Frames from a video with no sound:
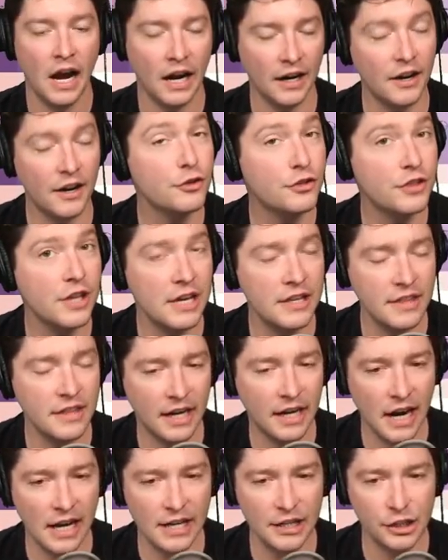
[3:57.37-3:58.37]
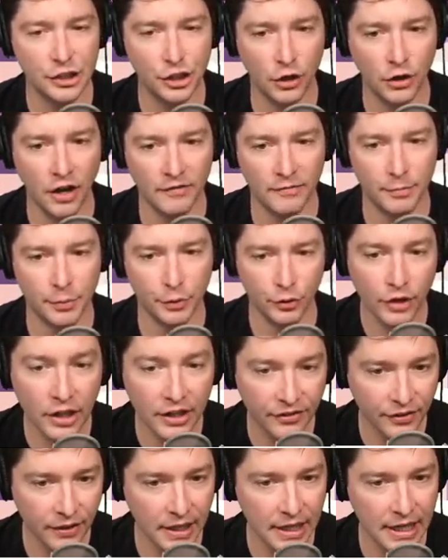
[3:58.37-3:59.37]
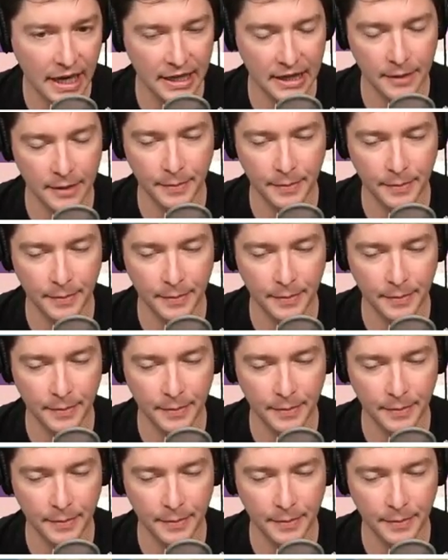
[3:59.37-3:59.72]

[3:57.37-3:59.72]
Another thing that I kind of showed off briefly at the